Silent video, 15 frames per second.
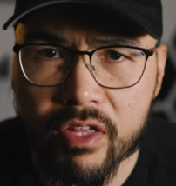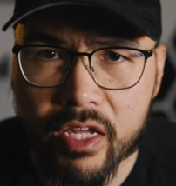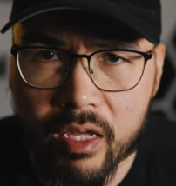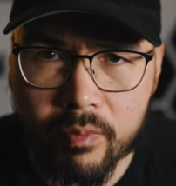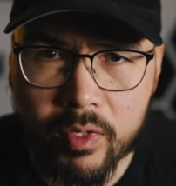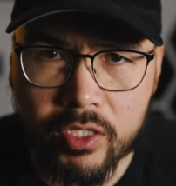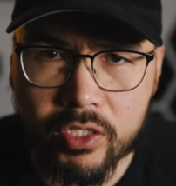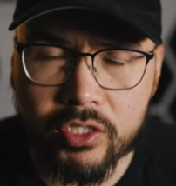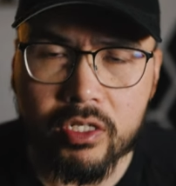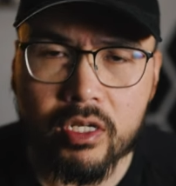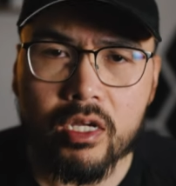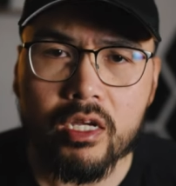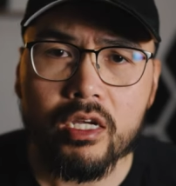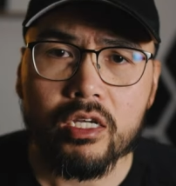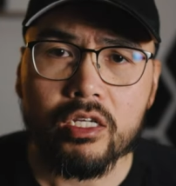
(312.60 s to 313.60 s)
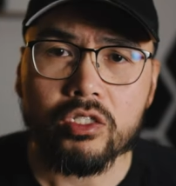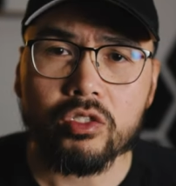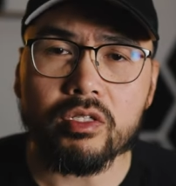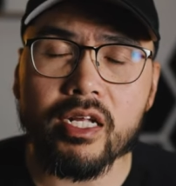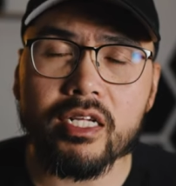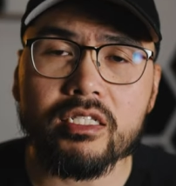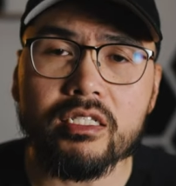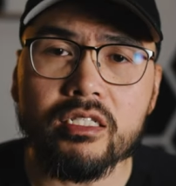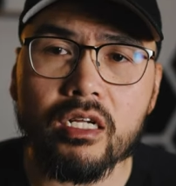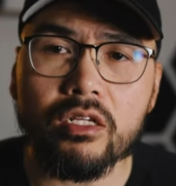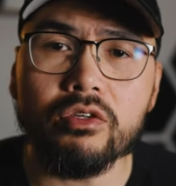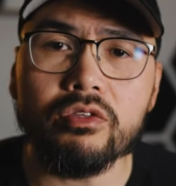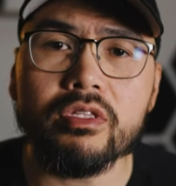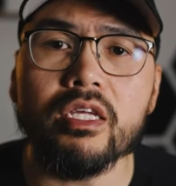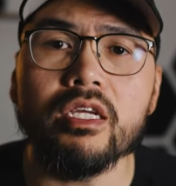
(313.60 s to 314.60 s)
image. So that is
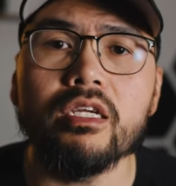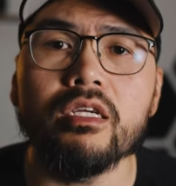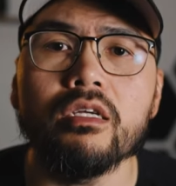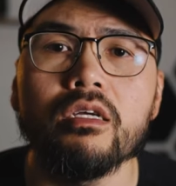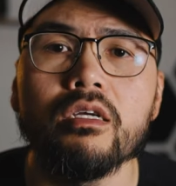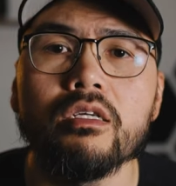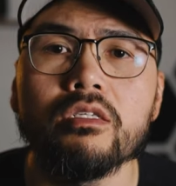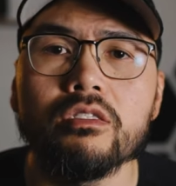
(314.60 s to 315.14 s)
another thing